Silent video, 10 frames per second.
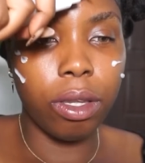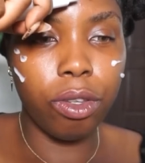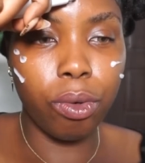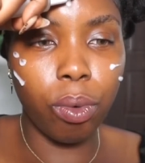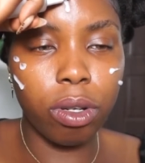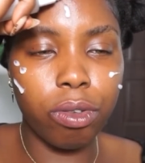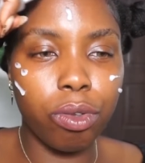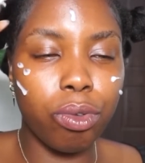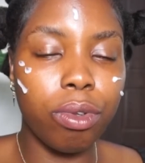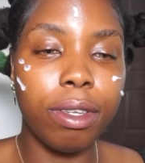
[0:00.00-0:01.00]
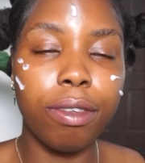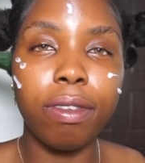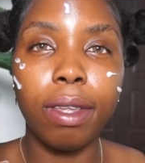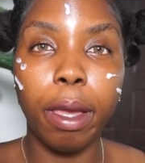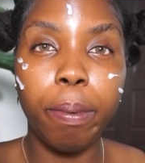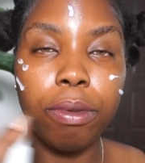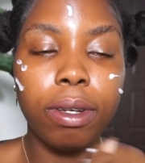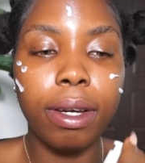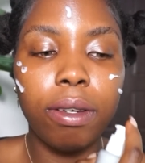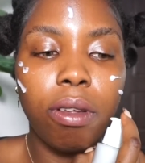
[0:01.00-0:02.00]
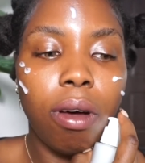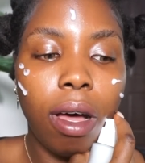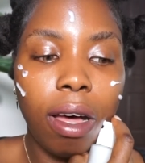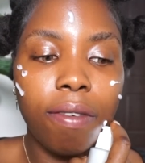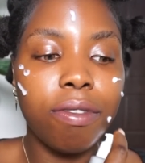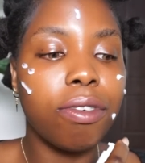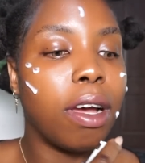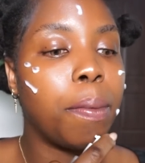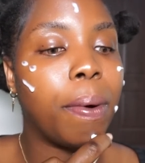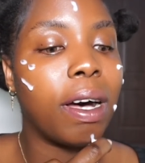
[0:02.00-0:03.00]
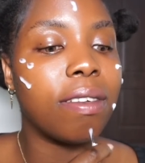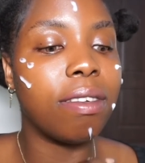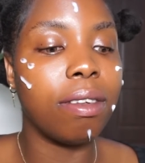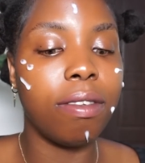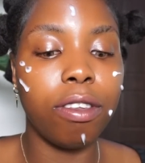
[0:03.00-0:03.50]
you want to do this step so that you don't have dry patches.